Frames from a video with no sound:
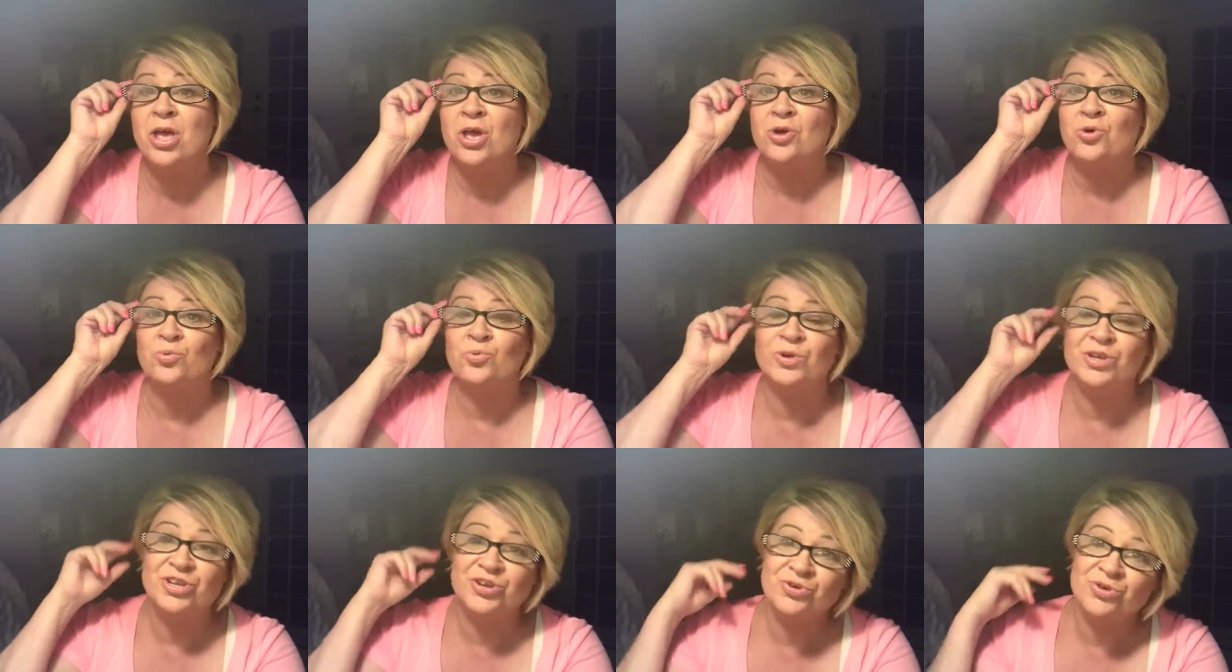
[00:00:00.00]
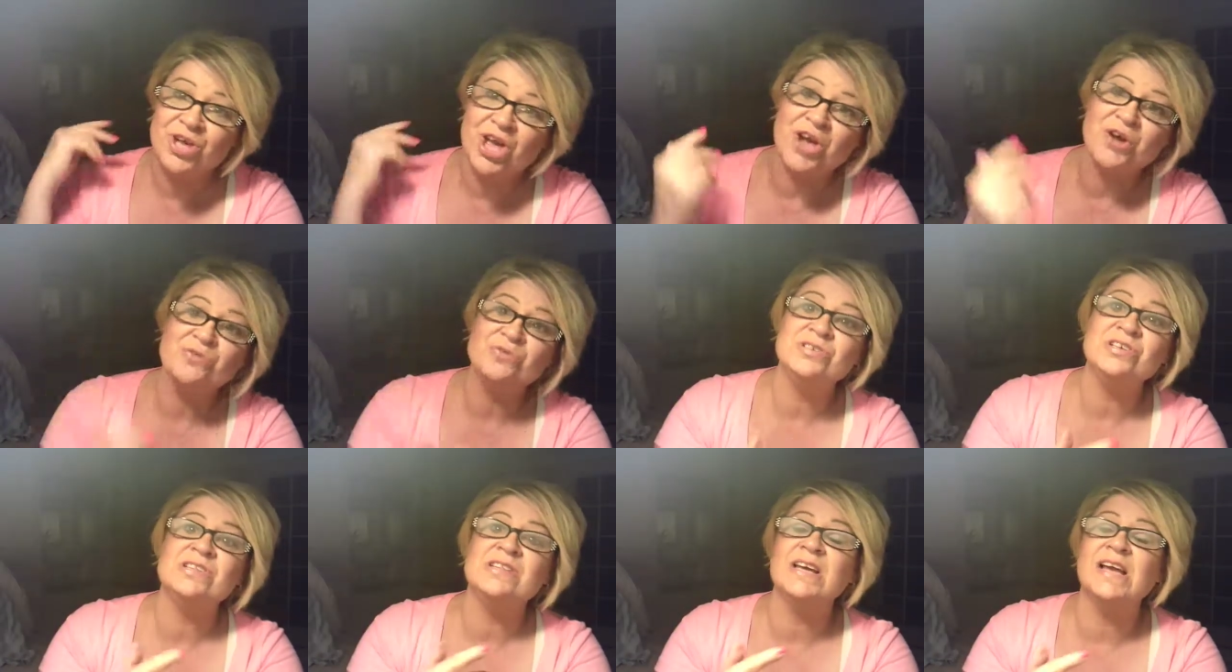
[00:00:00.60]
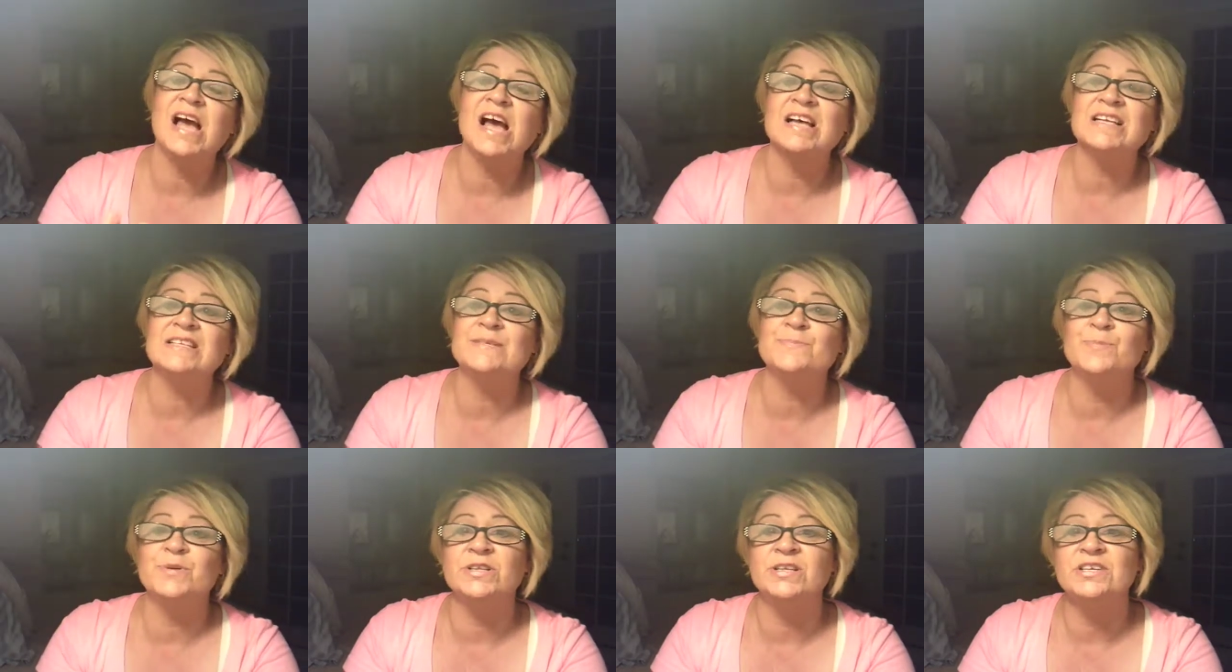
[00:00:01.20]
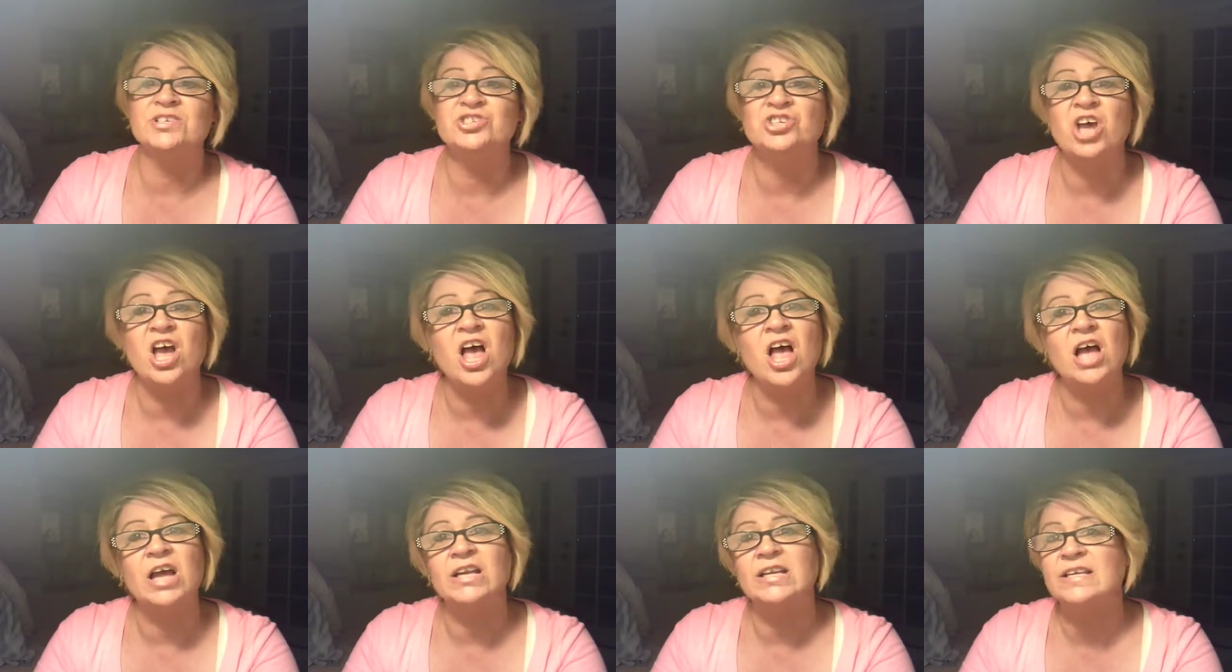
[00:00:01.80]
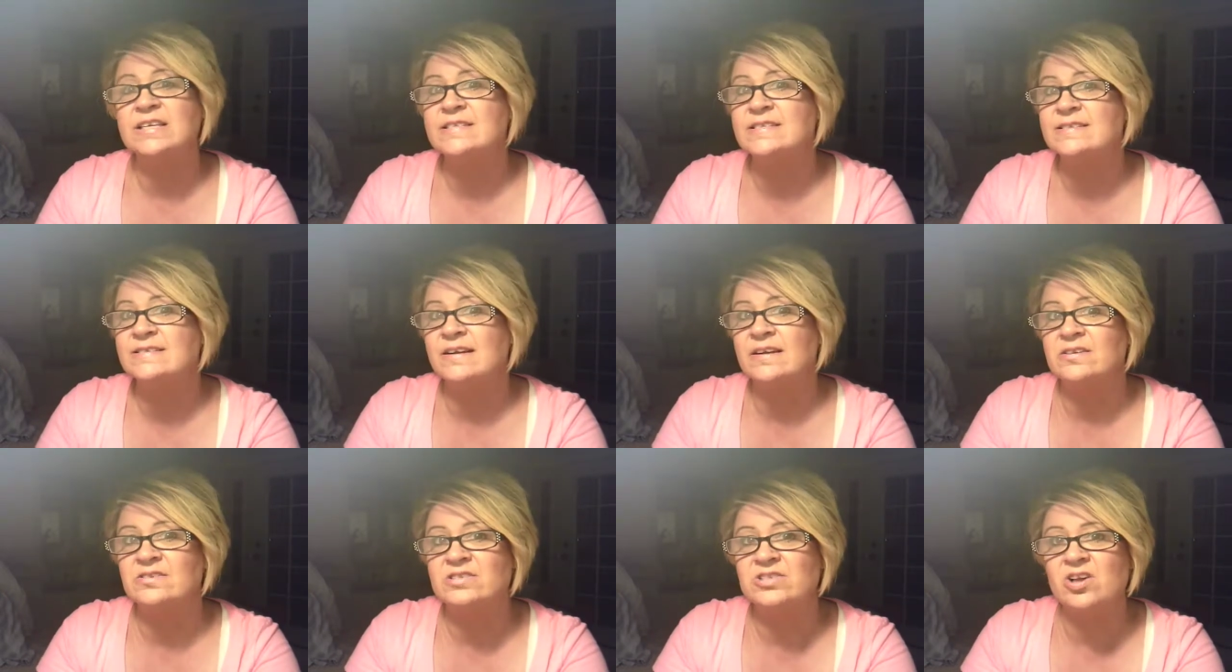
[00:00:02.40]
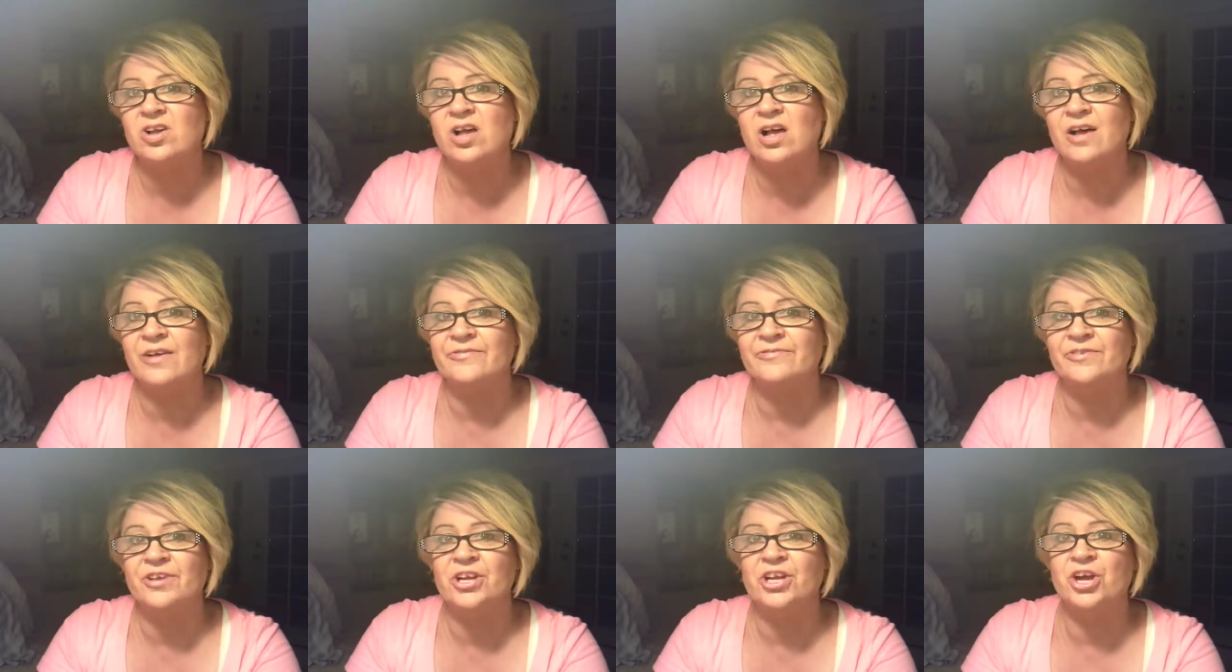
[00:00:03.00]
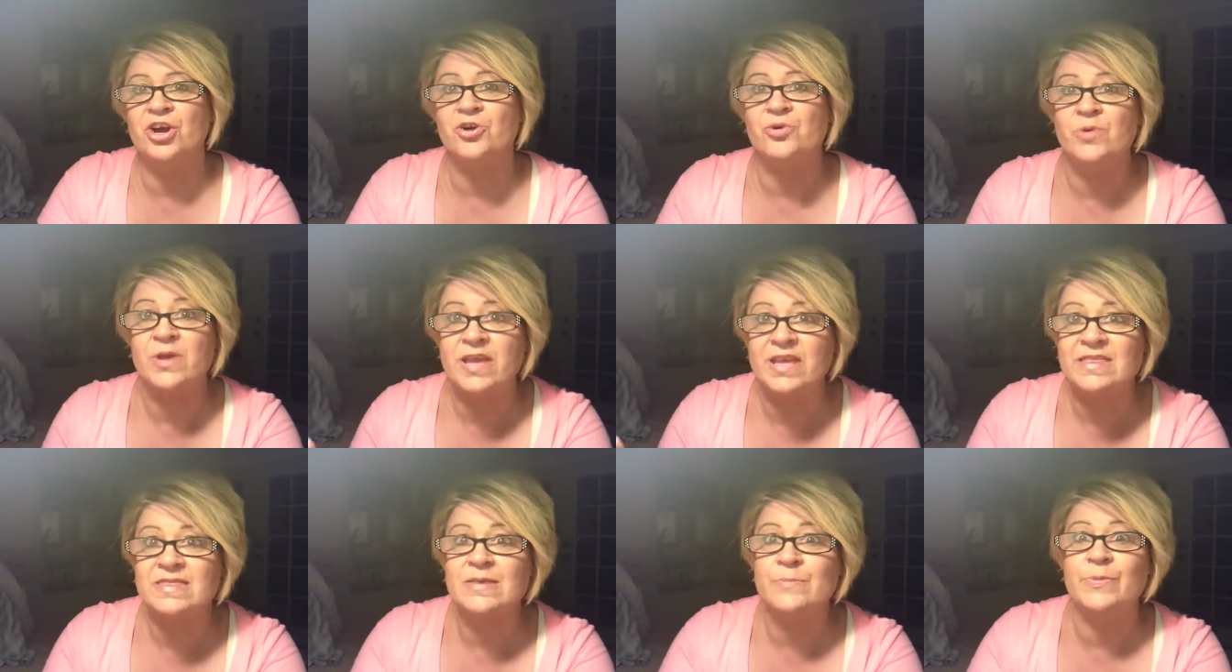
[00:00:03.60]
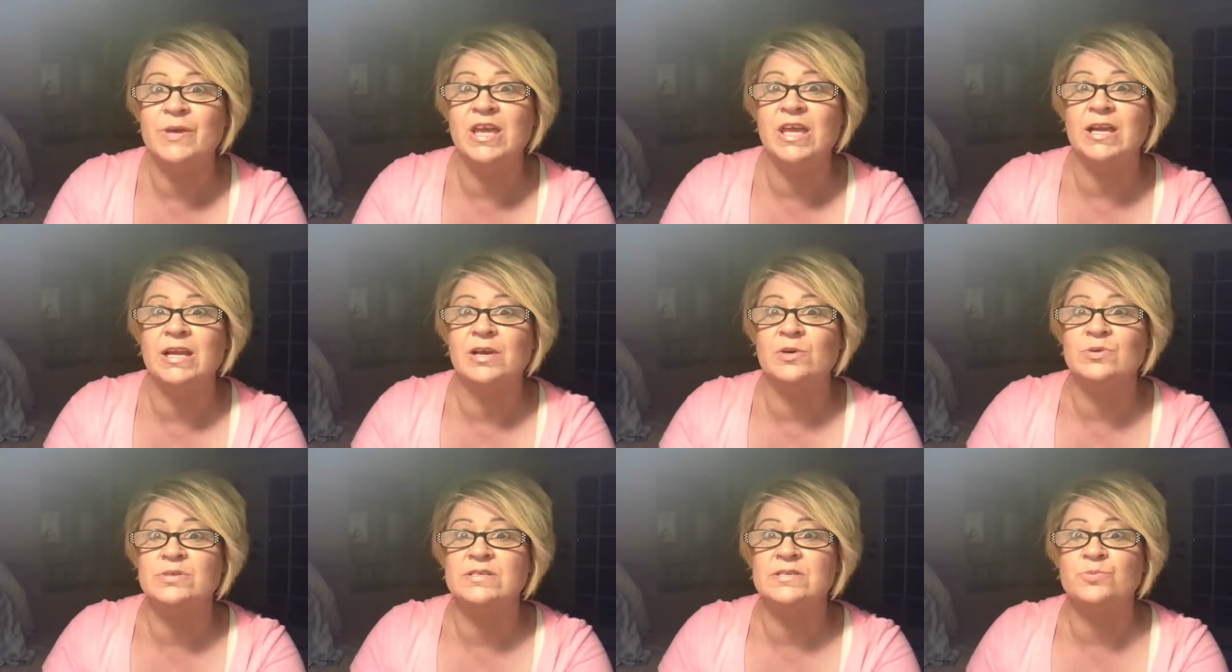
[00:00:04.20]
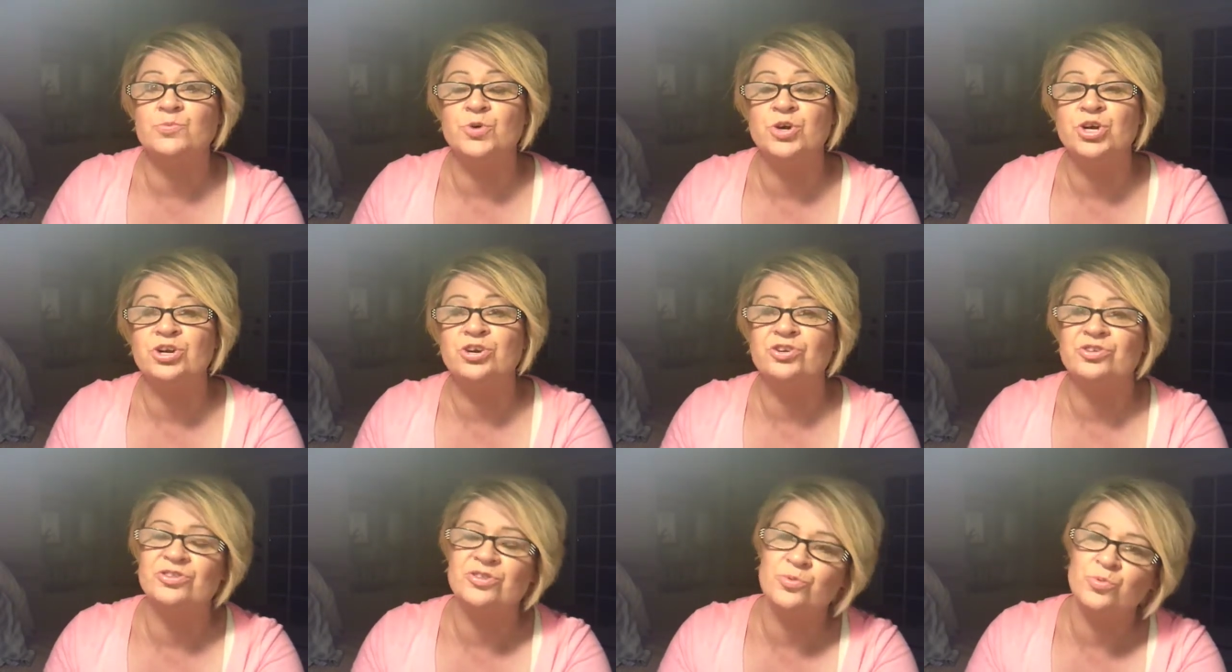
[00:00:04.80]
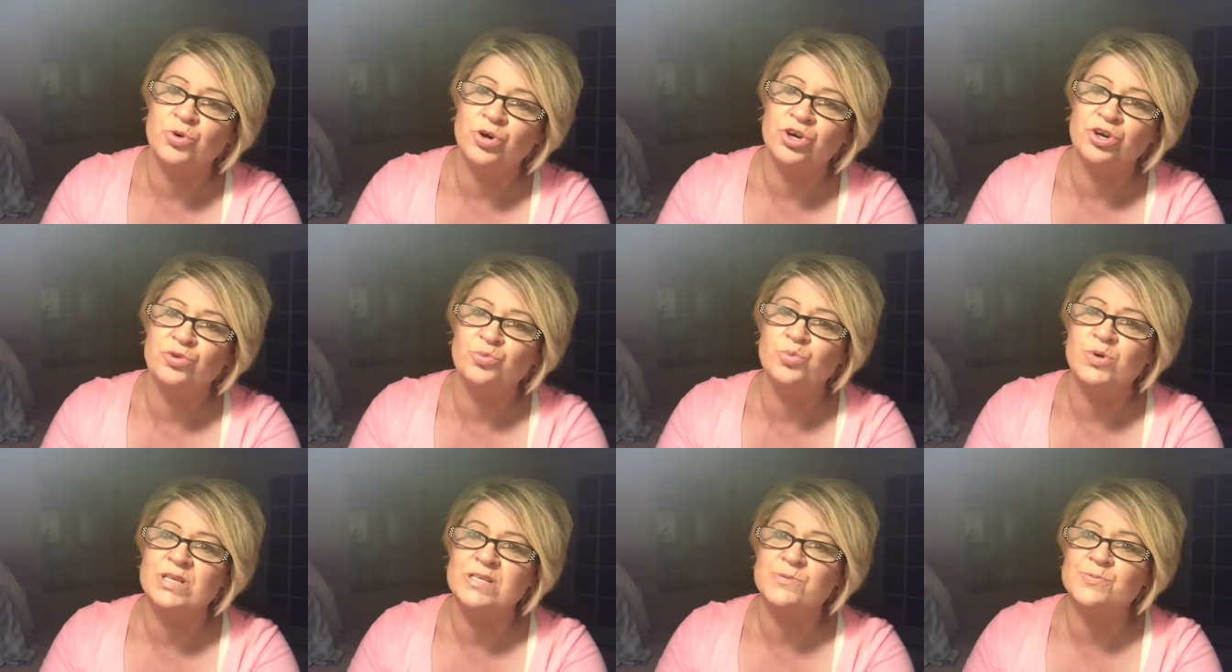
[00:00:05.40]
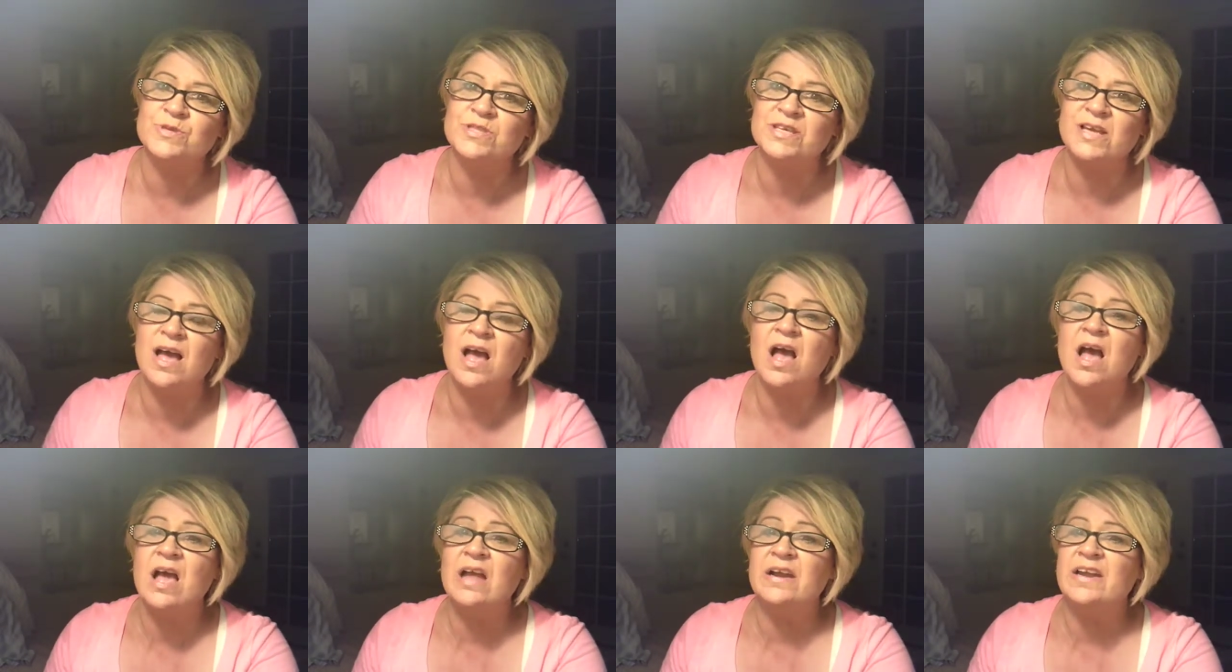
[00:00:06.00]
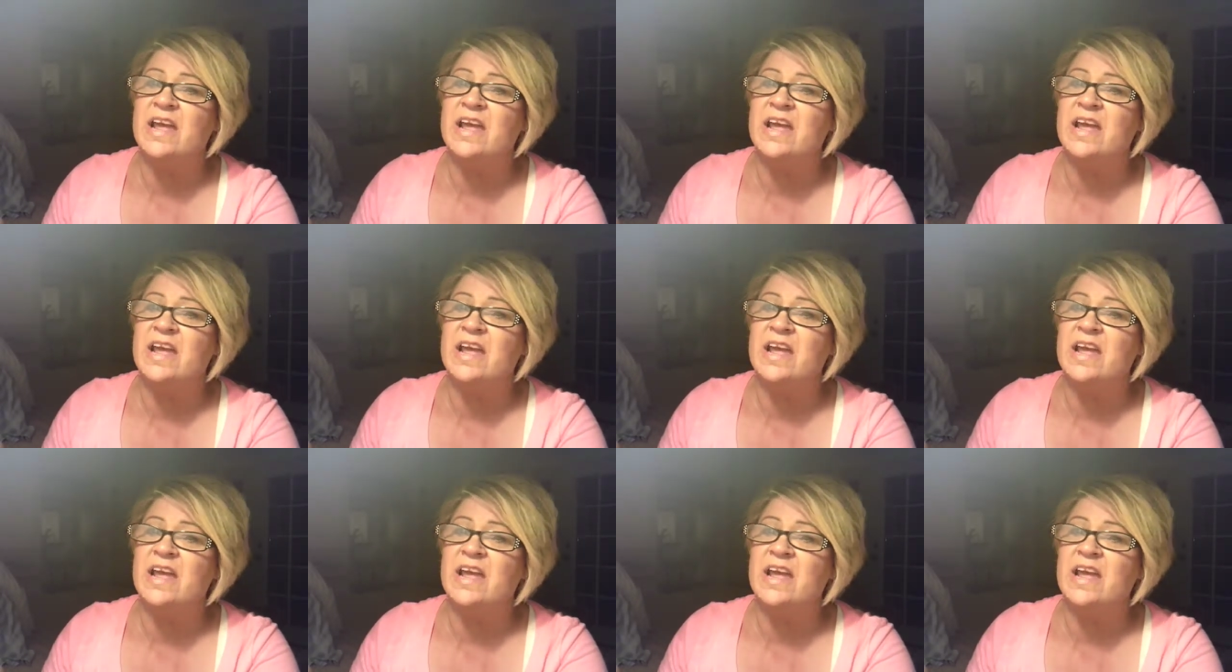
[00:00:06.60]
When you go to the Gospel of John, it starts off, in the beginning was the Word, and the Word was with God,